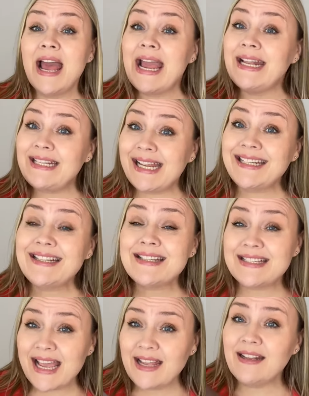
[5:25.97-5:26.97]
It didn't
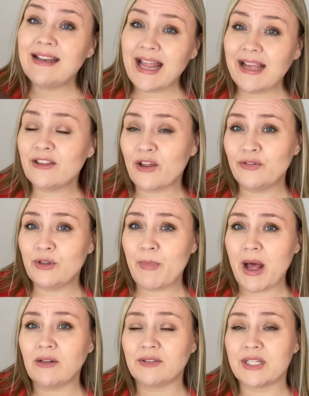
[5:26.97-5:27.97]
say the length of the
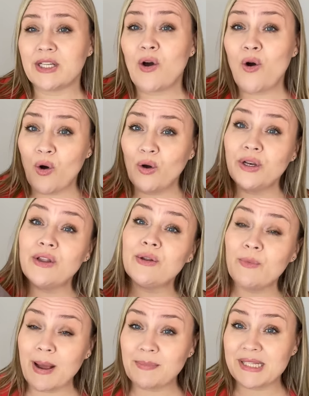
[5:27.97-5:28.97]
belt on the
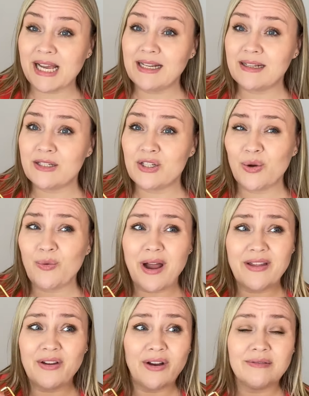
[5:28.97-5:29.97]
website, so I
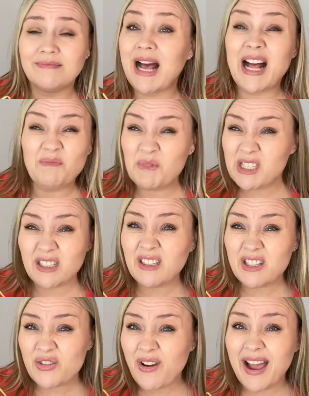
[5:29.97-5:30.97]
thought, I'm just gonna
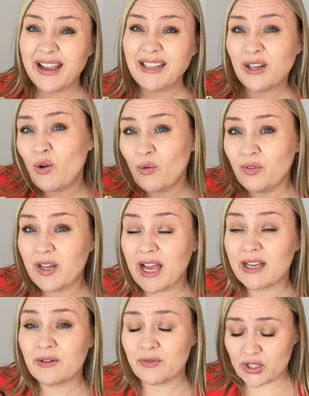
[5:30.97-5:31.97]
try it and hopefully I
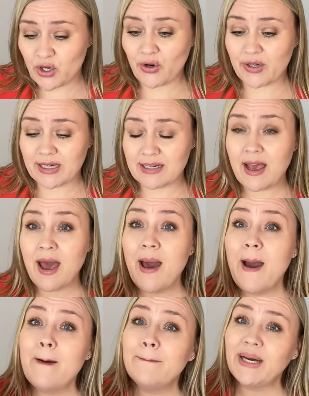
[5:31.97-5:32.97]
can return it.
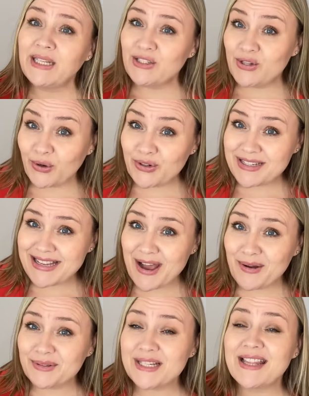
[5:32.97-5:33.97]
But it turns
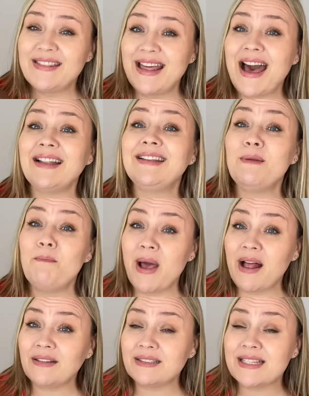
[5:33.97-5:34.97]
out that the
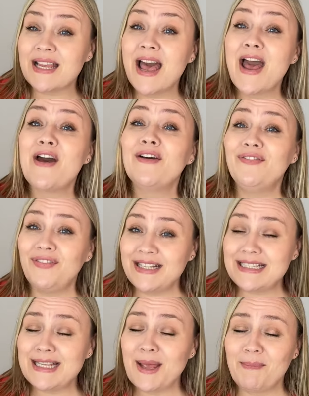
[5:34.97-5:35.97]
belt
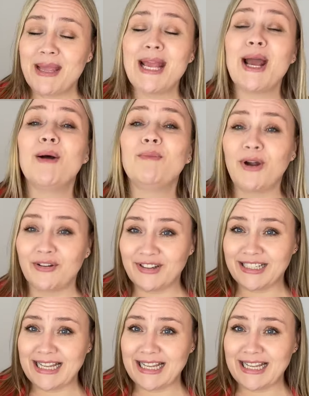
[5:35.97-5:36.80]
fits me perfectly.